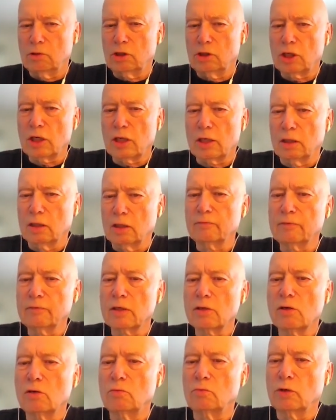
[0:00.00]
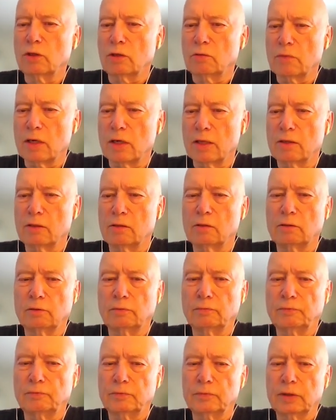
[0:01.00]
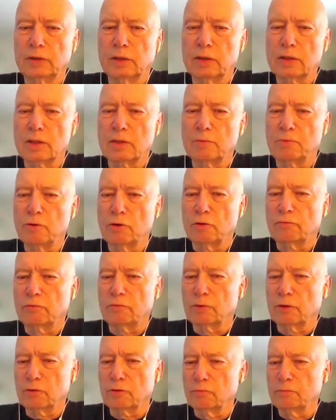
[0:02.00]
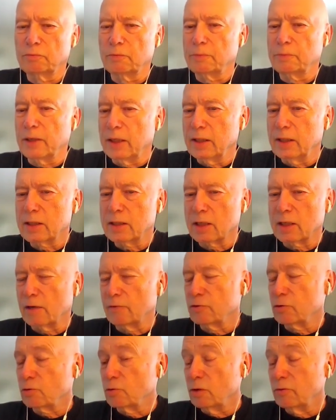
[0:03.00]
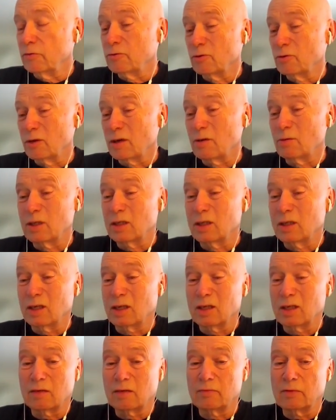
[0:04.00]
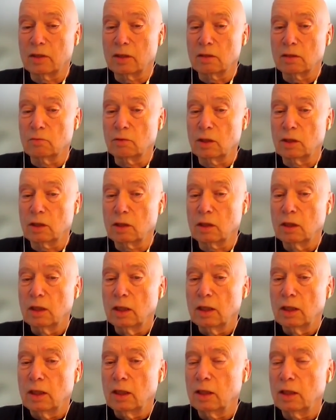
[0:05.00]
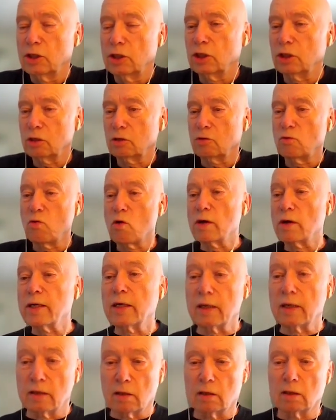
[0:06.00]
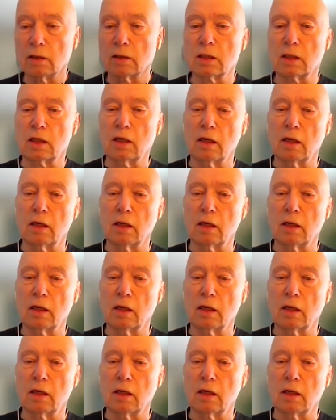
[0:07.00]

child lived at home with her mother and support from a group of paid staff 24 hours a day, 7 days a week. And she coordinated all this